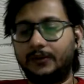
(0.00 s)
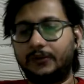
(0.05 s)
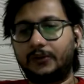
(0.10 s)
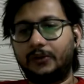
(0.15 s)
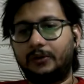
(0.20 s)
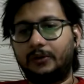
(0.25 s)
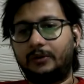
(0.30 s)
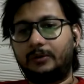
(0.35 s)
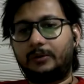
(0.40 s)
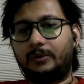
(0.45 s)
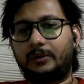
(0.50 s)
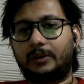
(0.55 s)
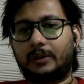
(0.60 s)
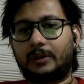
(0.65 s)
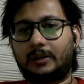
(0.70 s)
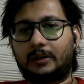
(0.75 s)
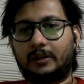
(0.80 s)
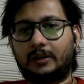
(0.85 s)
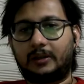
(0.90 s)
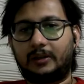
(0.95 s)
So,
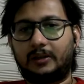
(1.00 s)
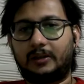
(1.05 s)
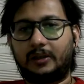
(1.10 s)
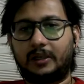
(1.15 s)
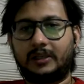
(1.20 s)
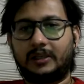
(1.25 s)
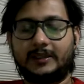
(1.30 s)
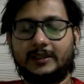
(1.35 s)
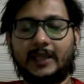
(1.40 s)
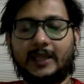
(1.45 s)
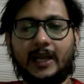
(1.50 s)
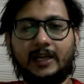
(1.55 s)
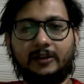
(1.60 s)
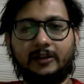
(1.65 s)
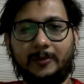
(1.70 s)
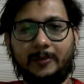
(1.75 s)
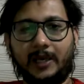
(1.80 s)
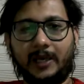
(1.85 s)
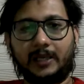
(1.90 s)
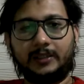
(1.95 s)
in
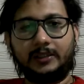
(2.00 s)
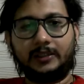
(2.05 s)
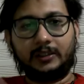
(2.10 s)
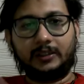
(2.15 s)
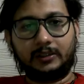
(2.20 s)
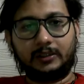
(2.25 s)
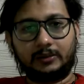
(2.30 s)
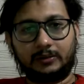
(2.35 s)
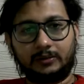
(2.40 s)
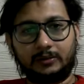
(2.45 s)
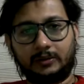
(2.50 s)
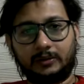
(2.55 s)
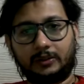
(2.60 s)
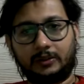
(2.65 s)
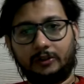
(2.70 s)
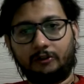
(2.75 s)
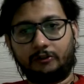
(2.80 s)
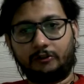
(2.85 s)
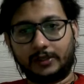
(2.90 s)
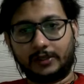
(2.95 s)
that manner,
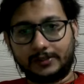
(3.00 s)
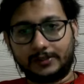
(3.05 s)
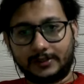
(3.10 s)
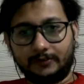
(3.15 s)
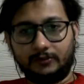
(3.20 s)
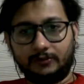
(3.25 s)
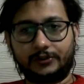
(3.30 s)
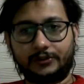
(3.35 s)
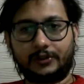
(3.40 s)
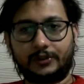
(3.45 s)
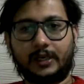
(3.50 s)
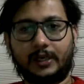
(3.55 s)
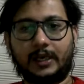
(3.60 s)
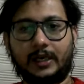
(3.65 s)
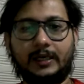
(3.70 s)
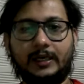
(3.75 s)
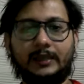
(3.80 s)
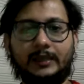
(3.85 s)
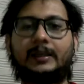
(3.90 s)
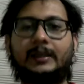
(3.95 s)
French Revolution
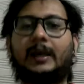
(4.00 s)
had a